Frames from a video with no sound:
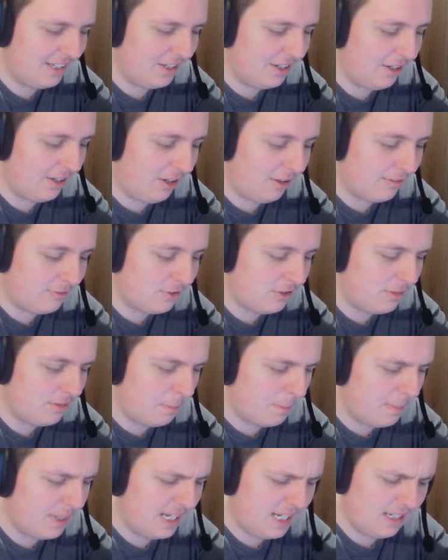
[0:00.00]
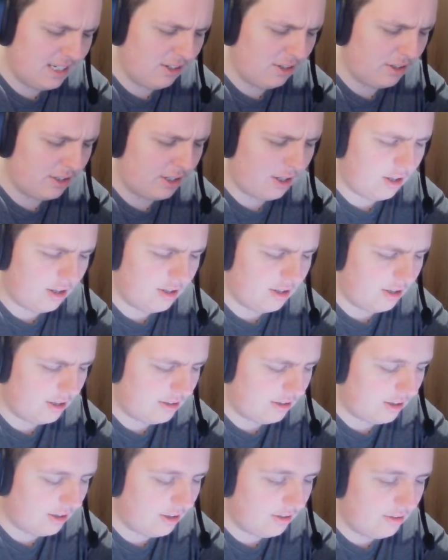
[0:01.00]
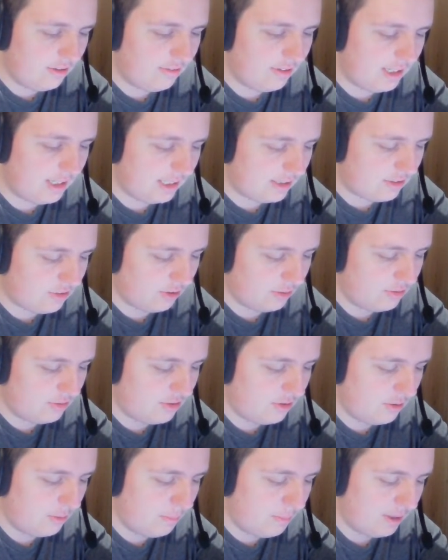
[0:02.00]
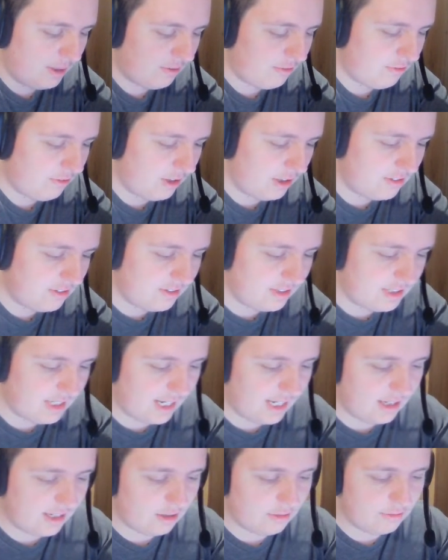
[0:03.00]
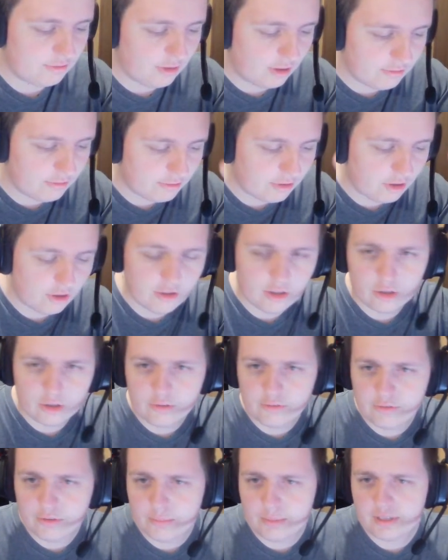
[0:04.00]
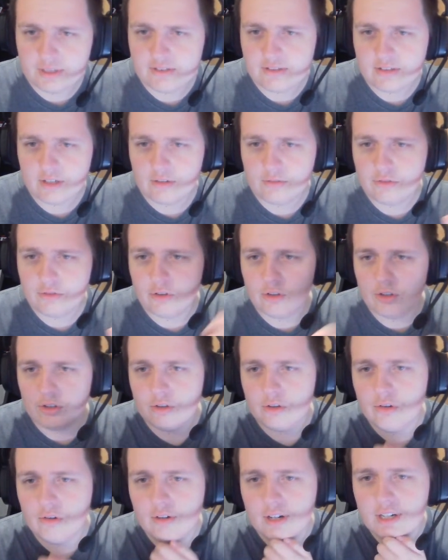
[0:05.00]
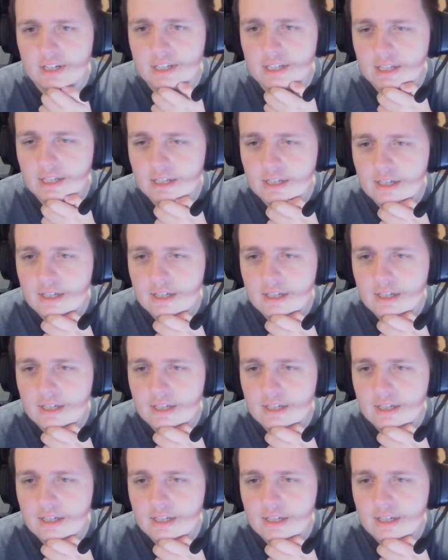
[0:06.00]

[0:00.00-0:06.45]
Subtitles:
I've done a bit, like I only really had time to do a bit of fur today, and I've gone over bits that I've done already.